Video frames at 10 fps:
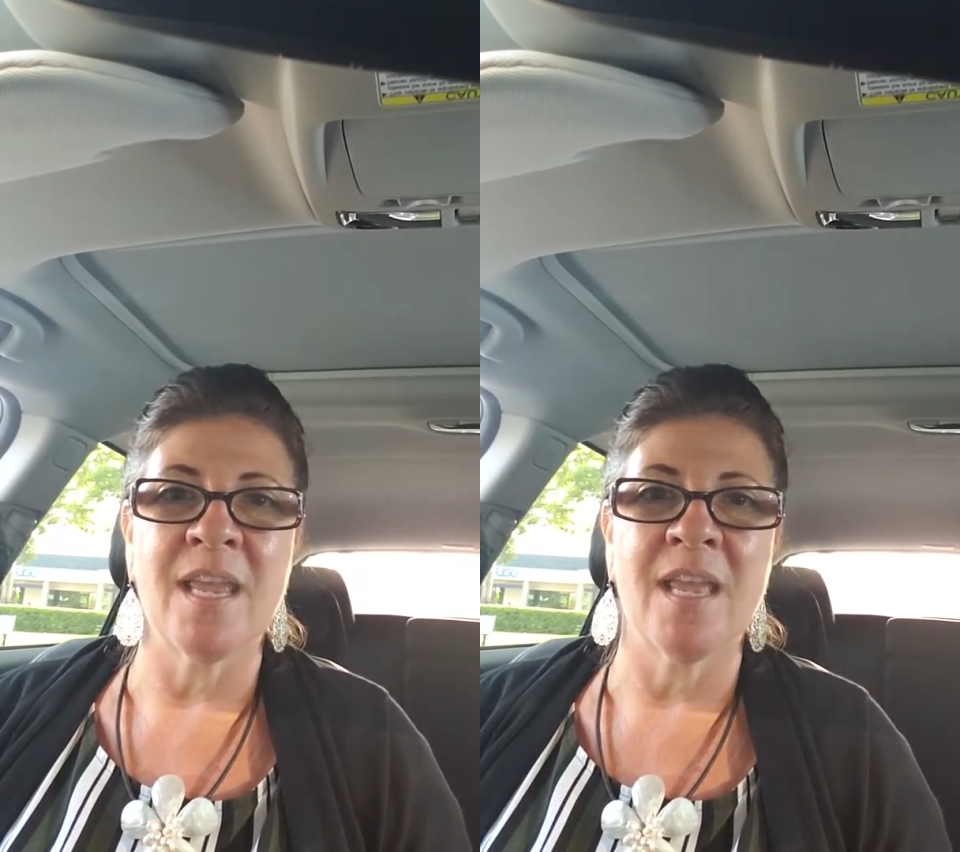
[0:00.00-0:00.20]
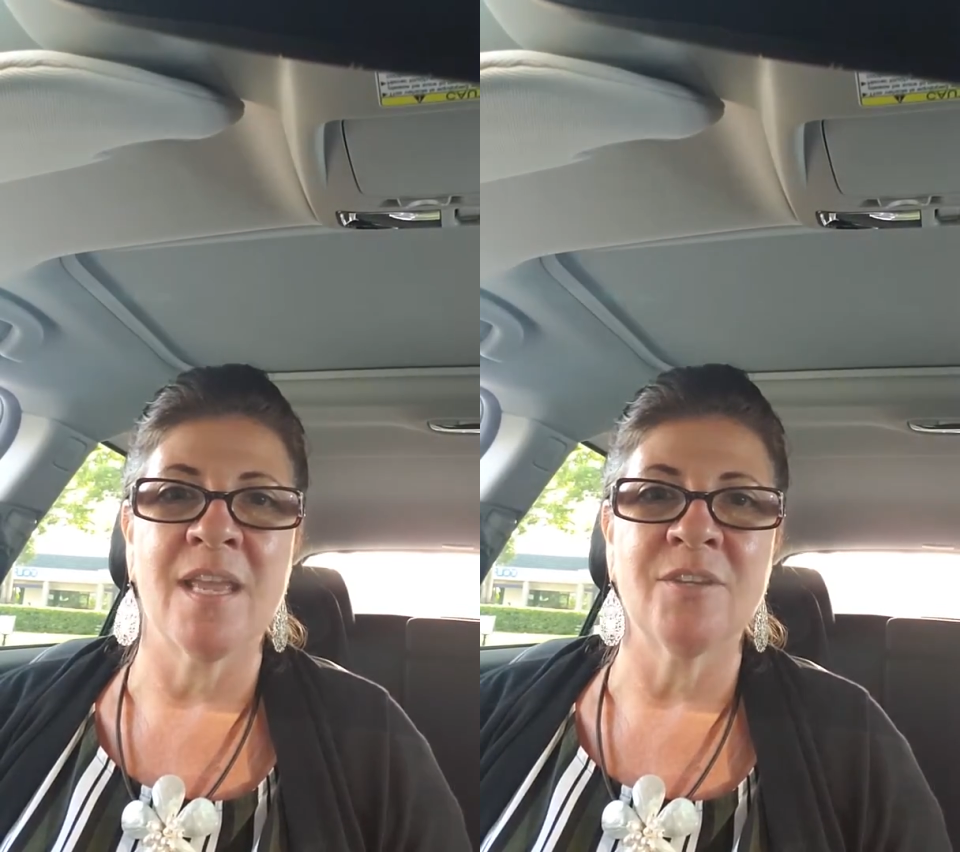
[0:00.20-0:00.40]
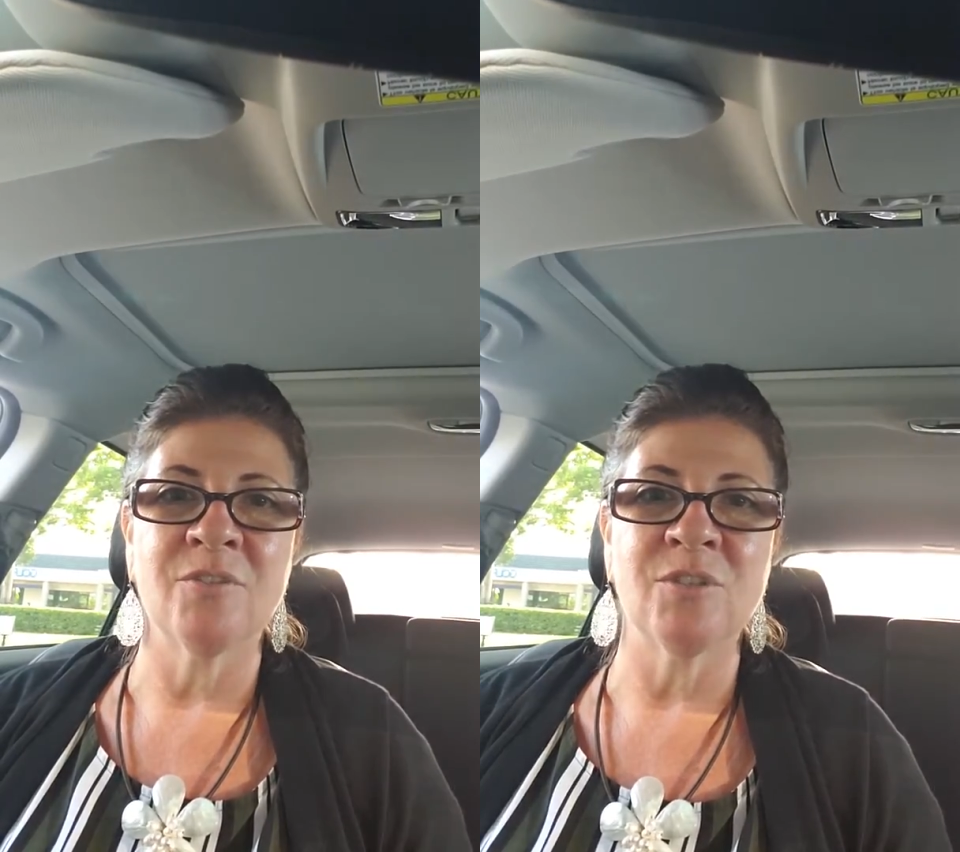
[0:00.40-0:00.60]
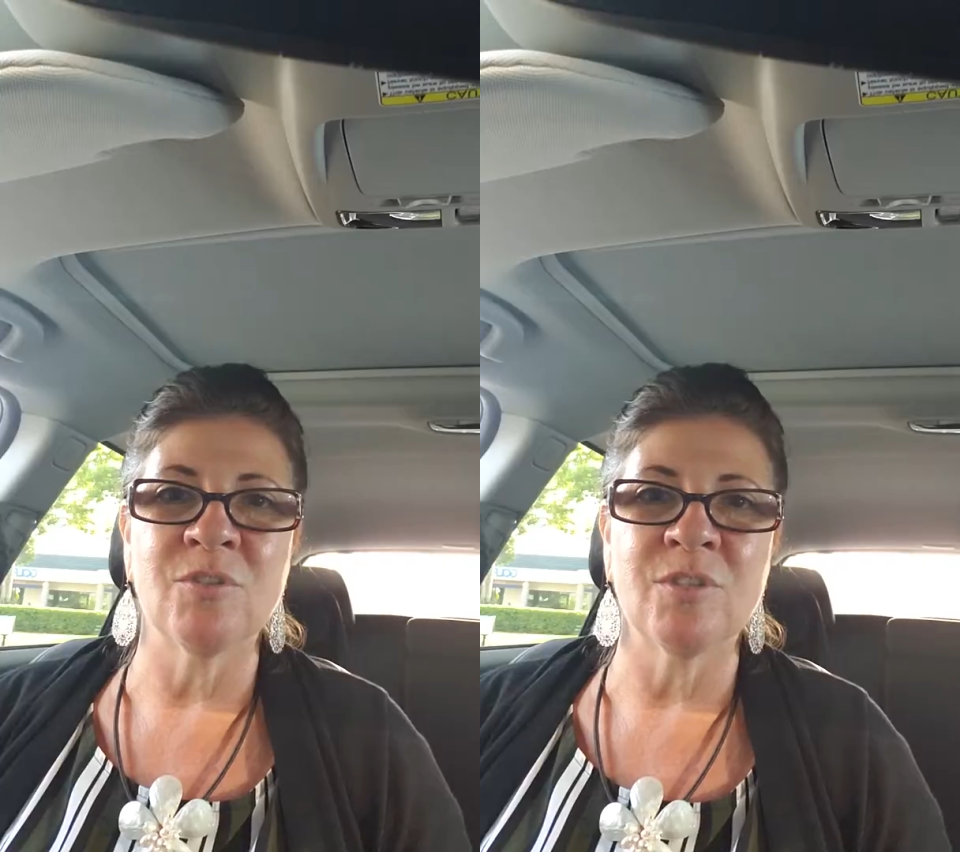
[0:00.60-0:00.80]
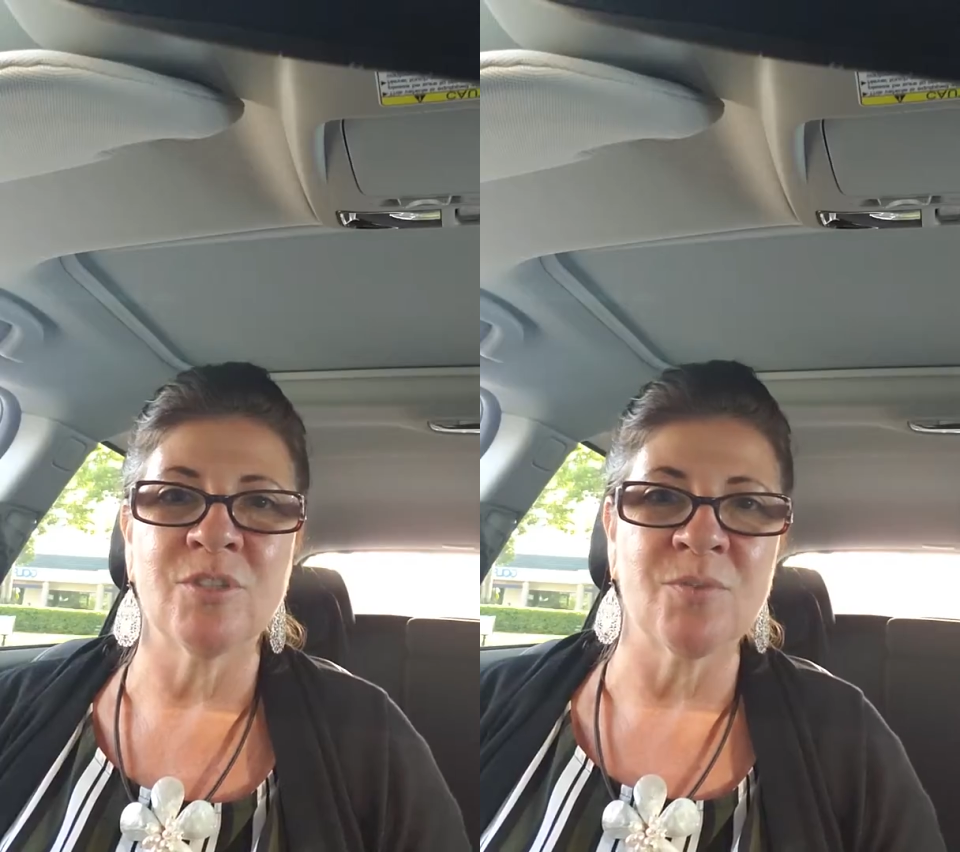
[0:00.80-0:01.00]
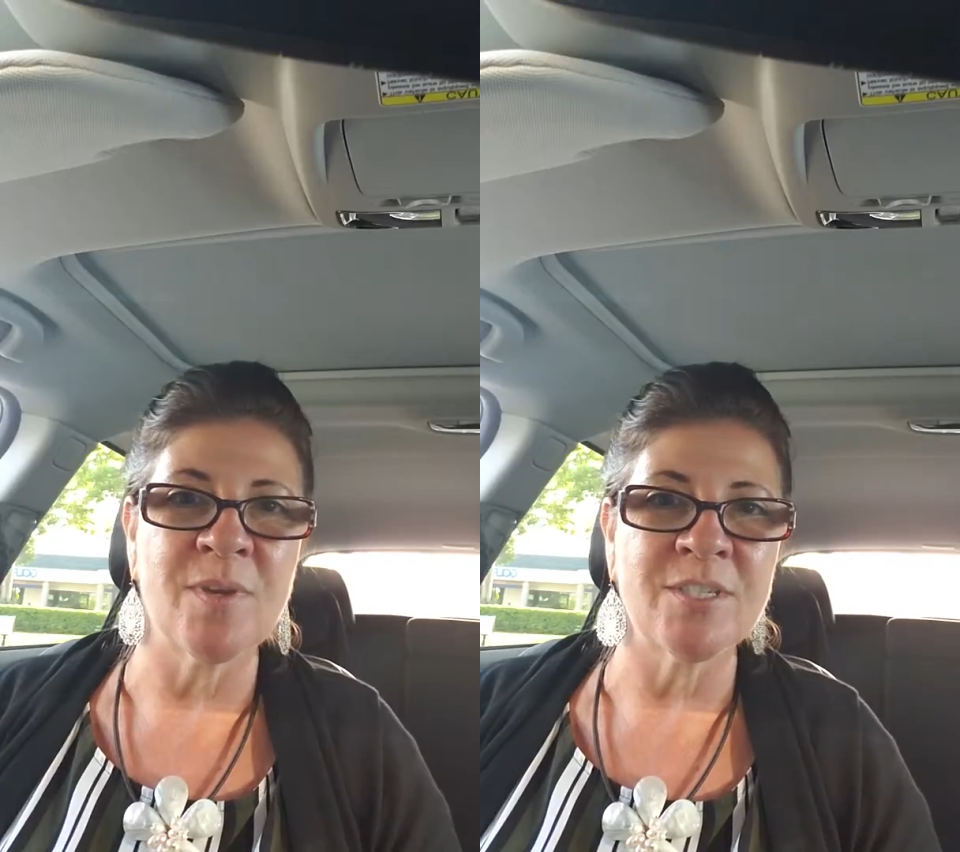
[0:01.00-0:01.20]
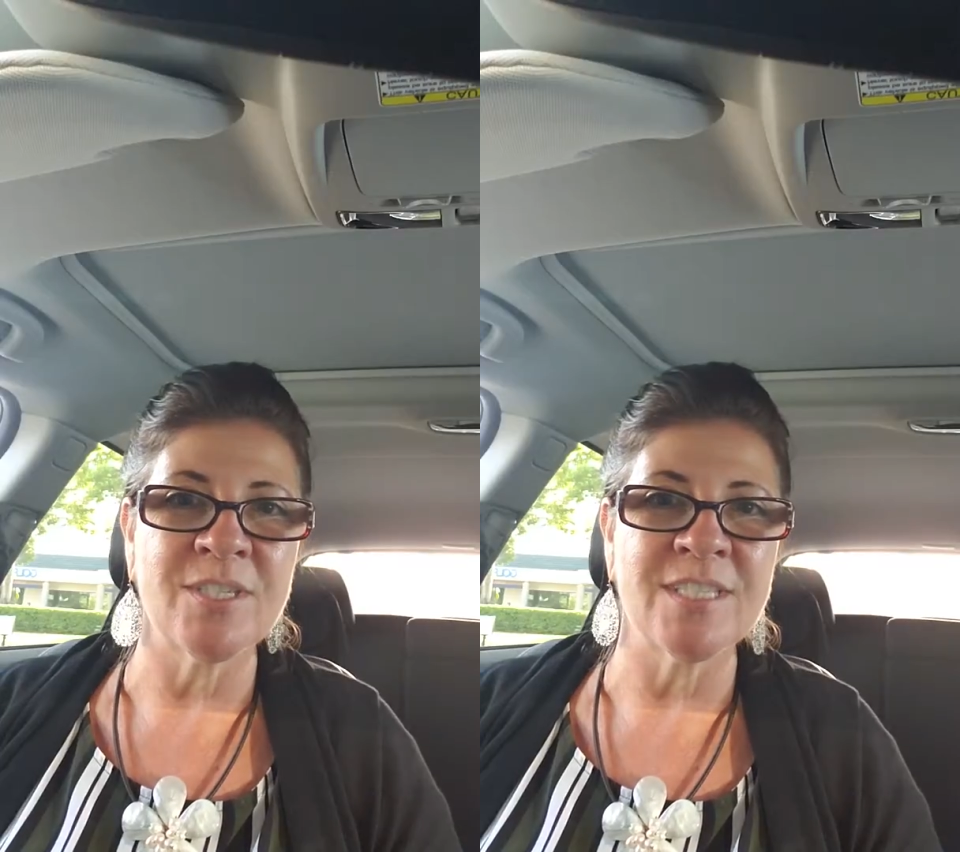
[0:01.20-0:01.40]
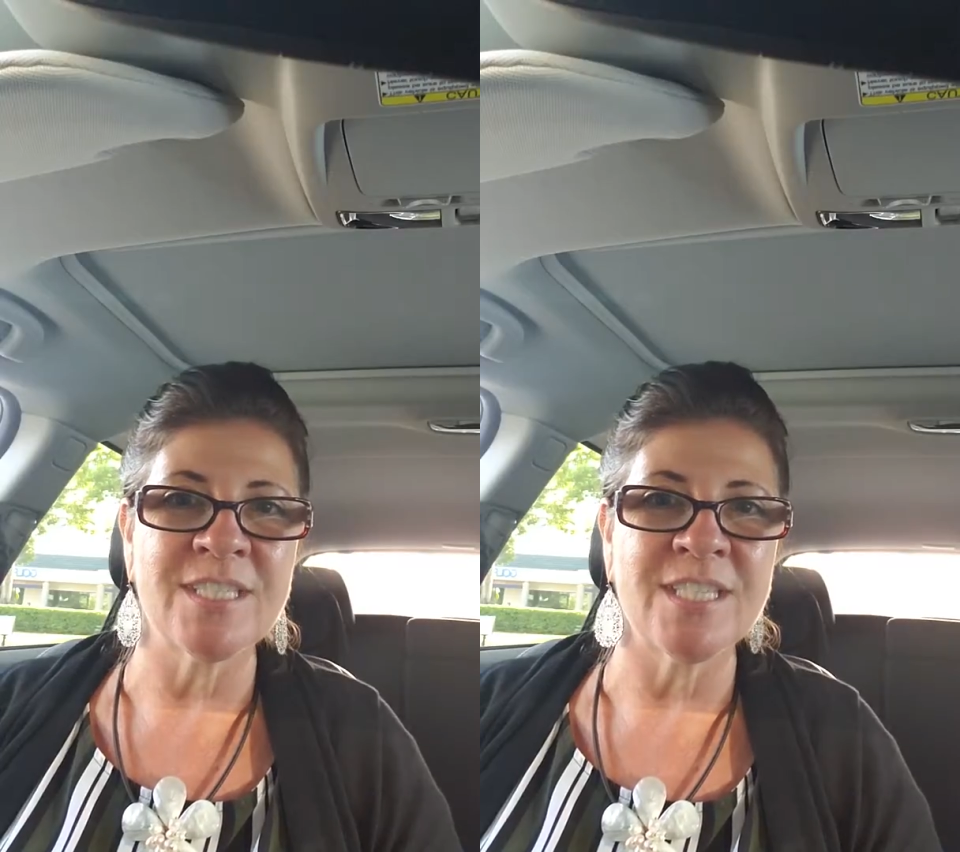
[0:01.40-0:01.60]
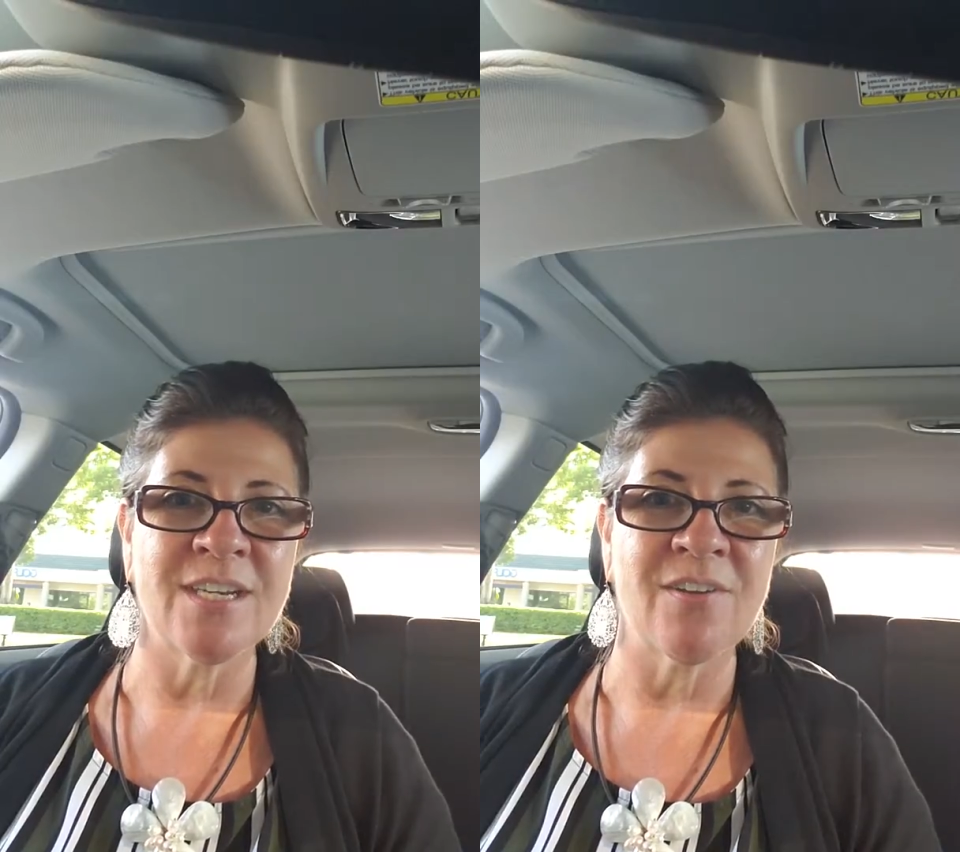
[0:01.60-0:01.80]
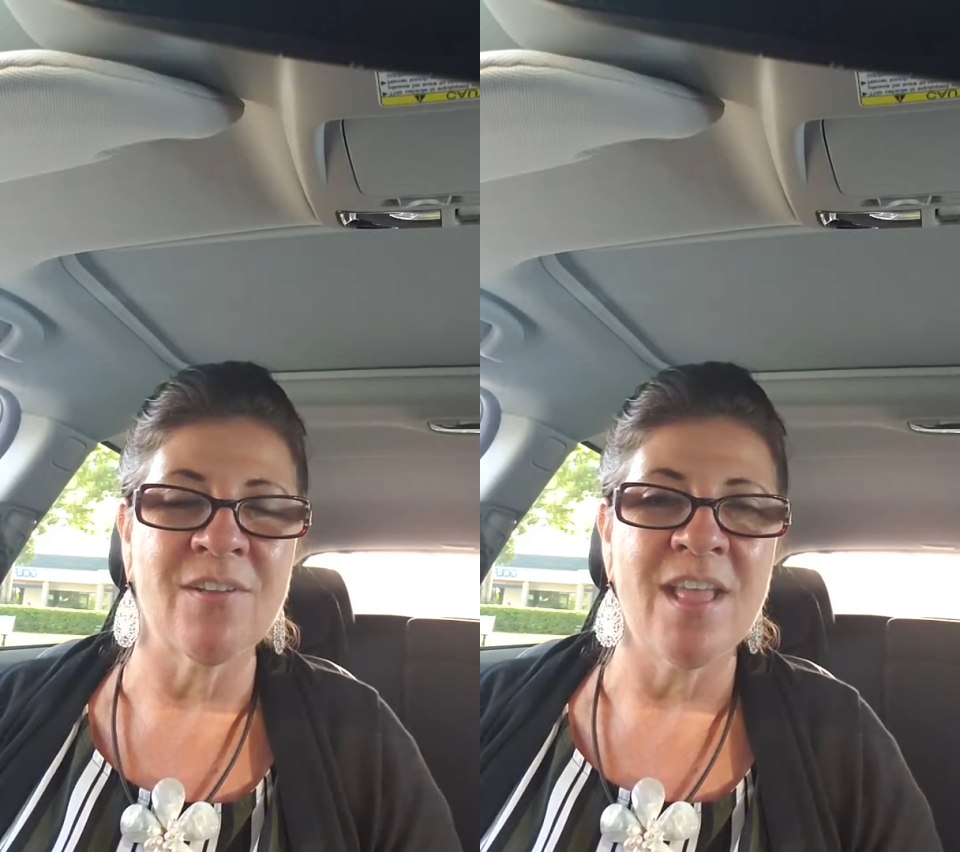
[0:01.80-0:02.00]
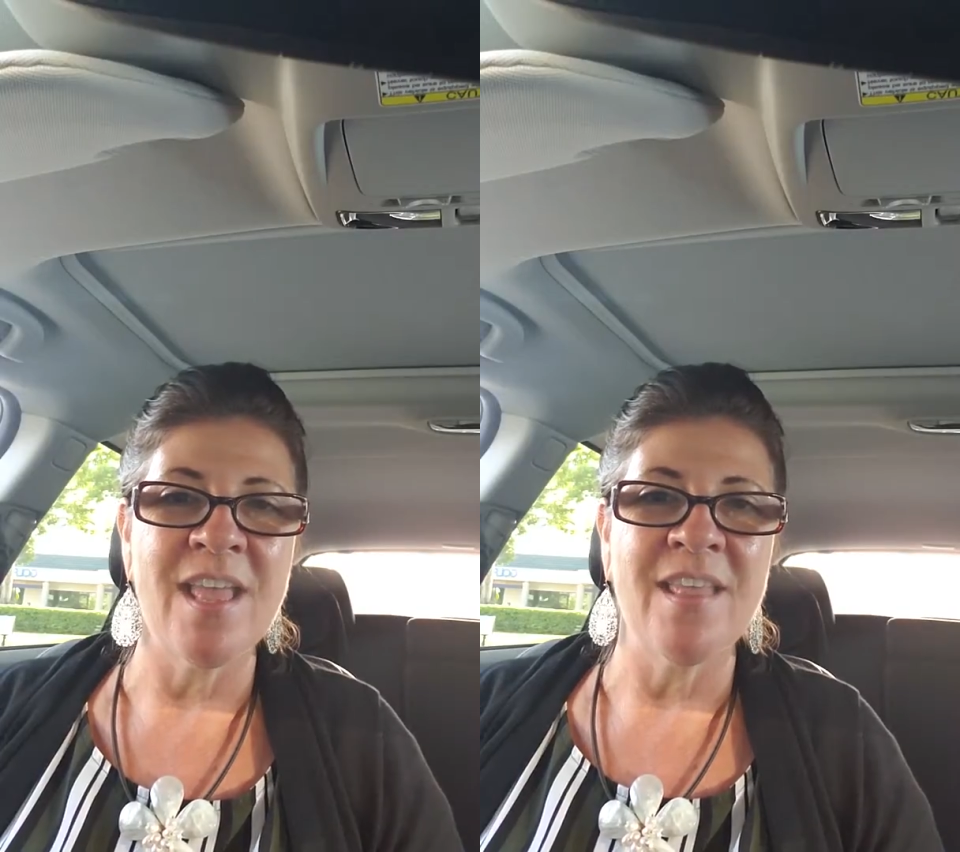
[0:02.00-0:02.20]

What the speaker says: and you do because you're watching this channel,